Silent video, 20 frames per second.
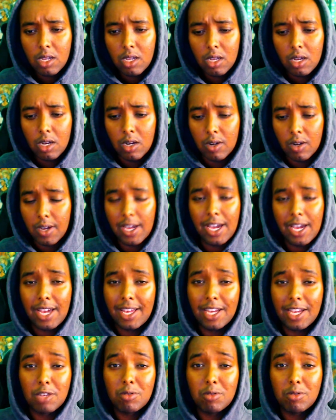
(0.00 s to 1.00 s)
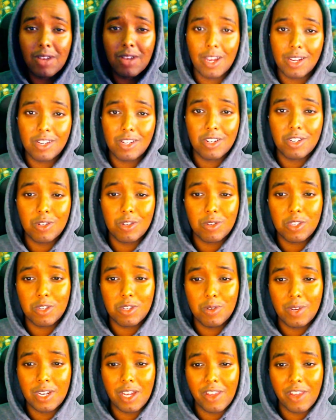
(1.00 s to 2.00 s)
Okay, I guess we got introduced to
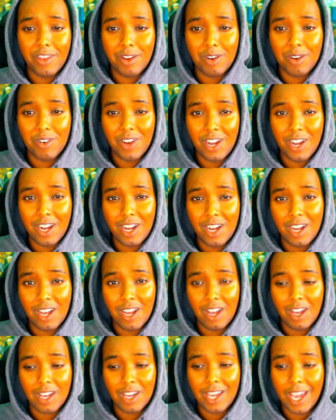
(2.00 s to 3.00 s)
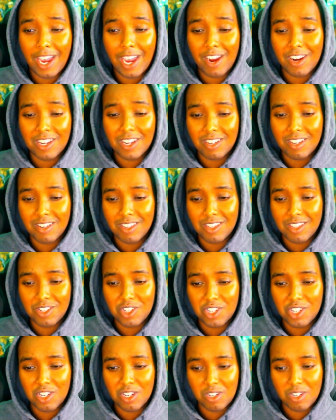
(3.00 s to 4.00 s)
another uh, character in the
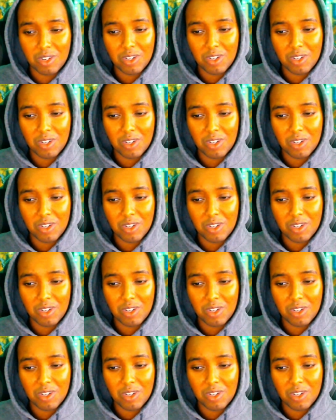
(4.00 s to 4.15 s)
show.